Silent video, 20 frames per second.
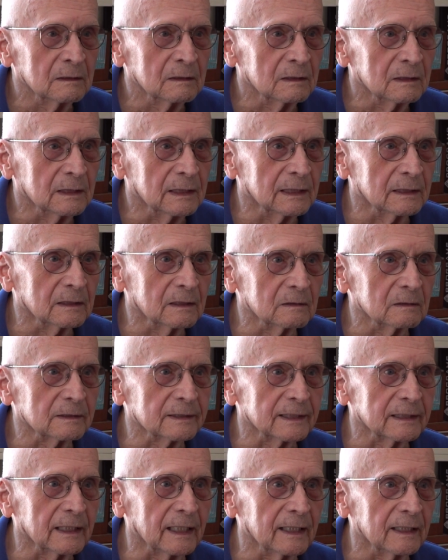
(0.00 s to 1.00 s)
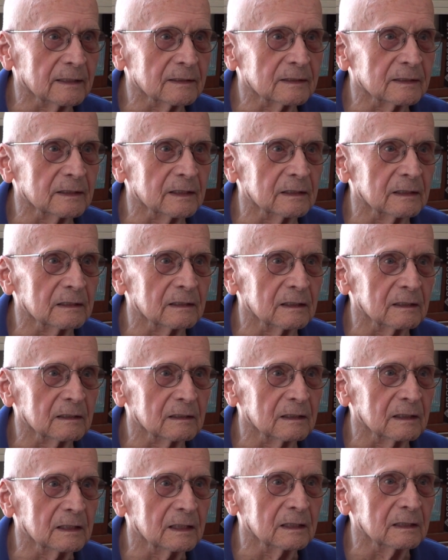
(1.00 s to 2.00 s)
uncles and aunts
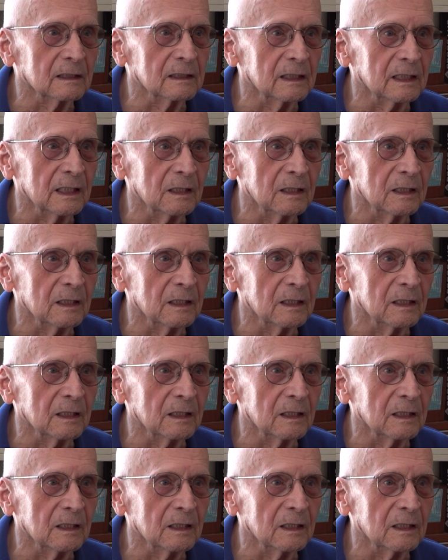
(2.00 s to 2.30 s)
that came